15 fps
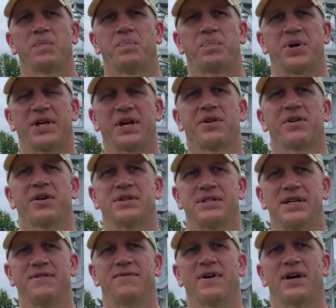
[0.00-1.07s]
particularly on
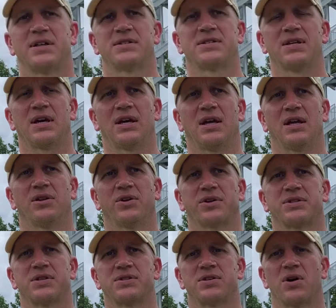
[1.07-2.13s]
defense, it
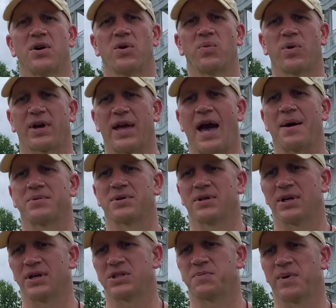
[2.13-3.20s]
looks as though we're capturing
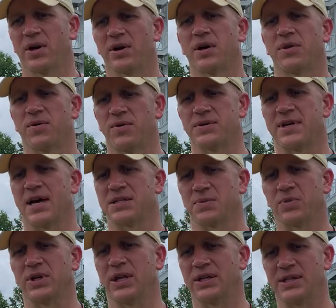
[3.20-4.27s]
the spirit and enthusiasm
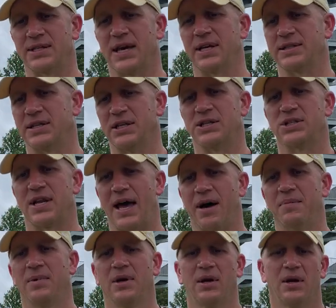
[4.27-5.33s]
we need to take to each
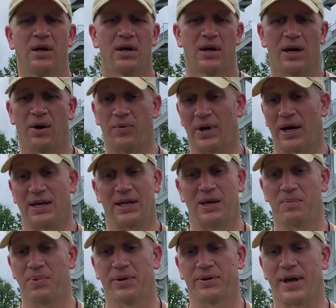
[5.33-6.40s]
snap, and we got to
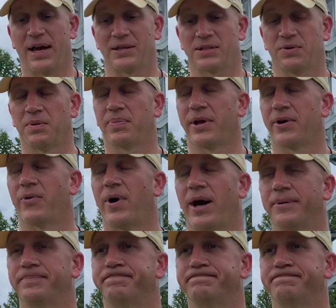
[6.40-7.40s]
keep building that until we play wide.